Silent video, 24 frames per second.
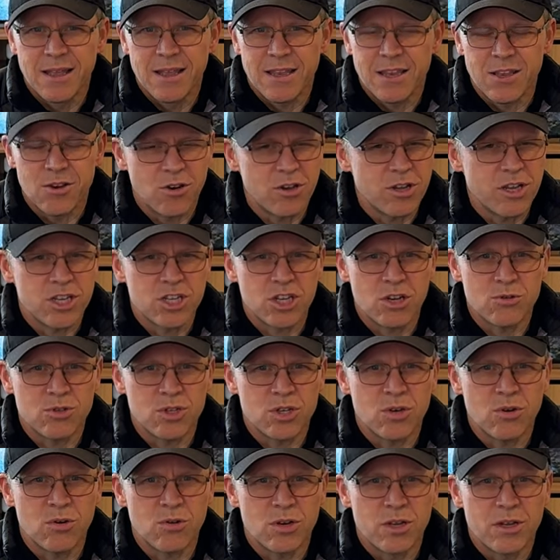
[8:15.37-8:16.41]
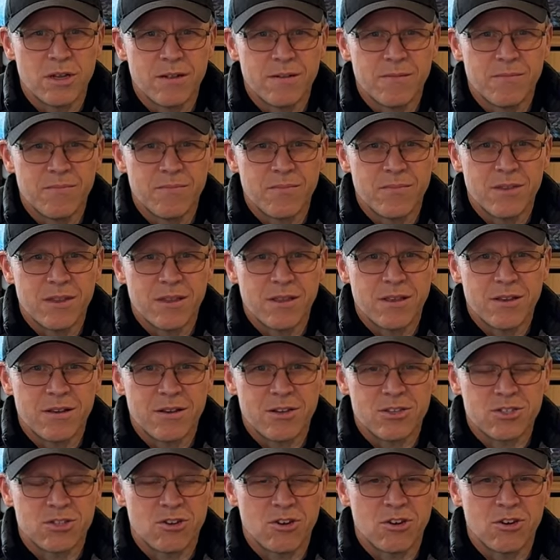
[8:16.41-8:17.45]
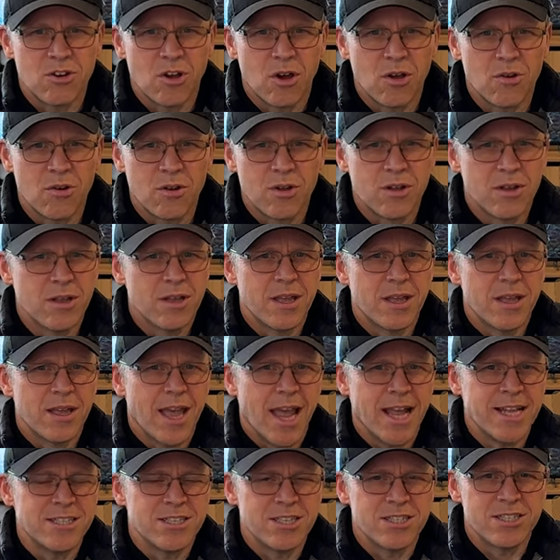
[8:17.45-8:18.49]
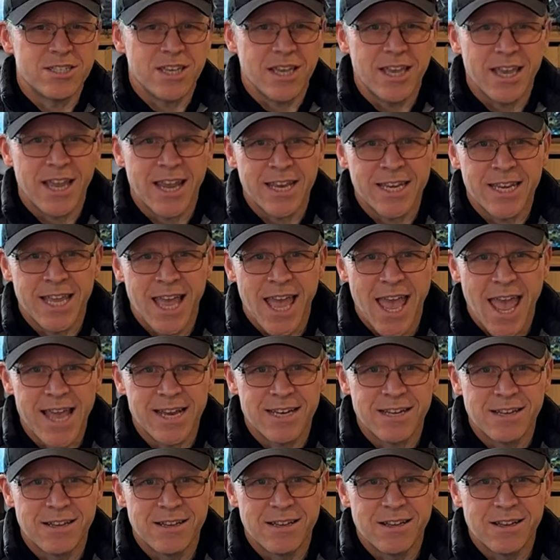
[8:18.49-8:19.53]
you know your shoes are good because they're a non-entity in your head.